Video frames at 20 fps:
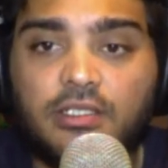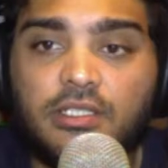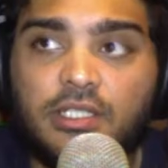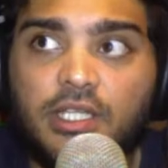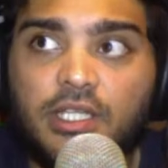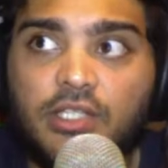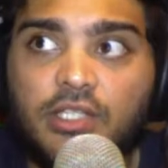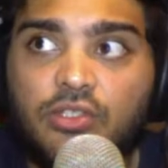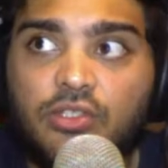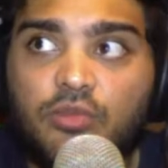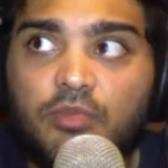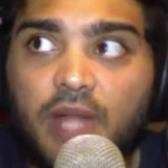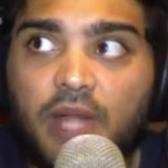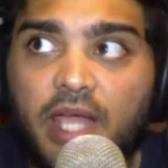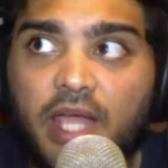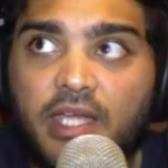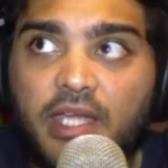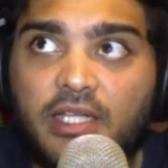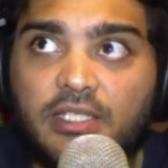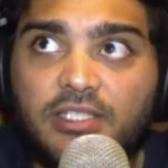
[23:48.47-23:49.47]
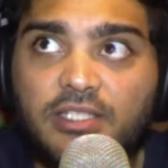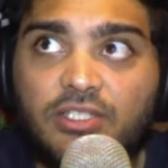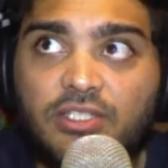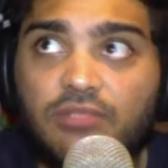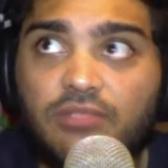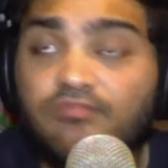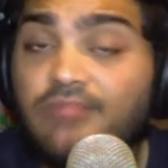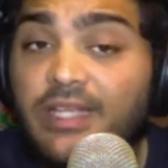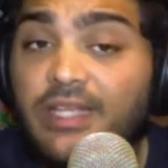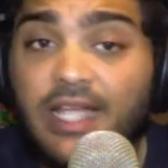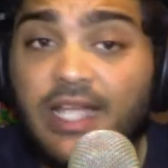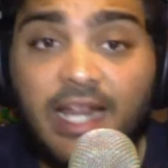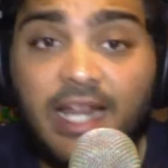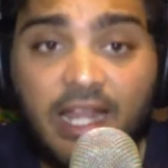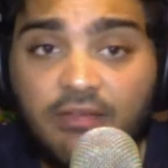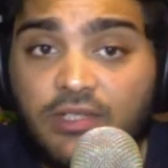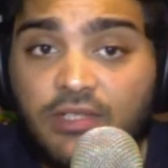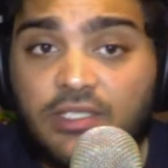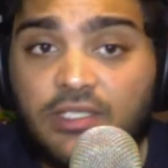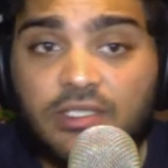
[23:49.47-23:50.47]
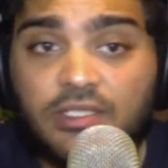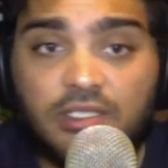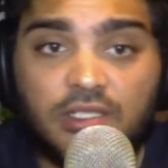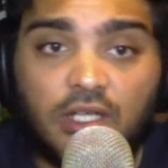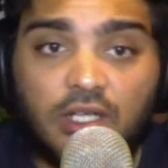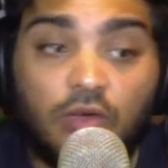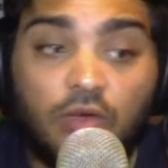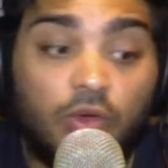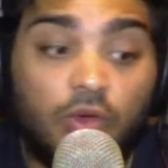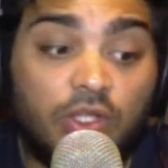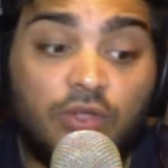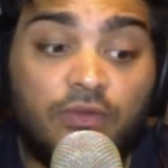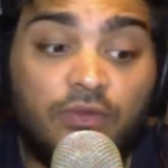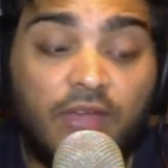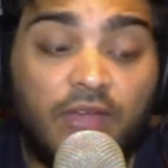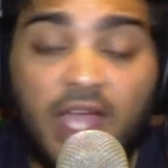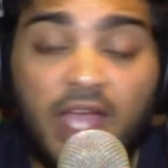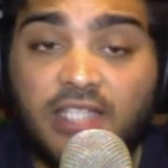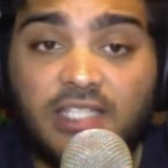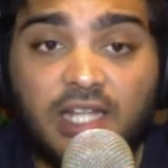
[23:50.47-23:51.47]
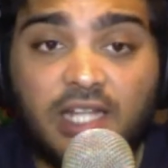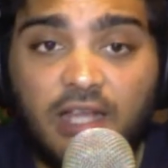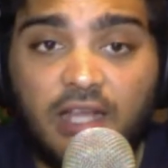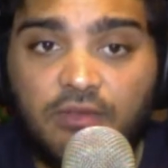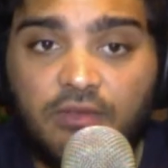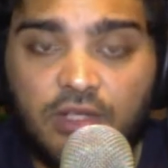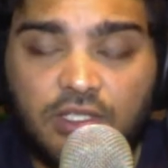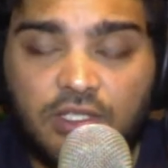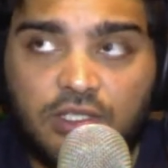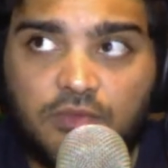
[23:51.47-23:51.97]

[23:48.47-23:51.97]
into players' 11s, or into fans' 11s,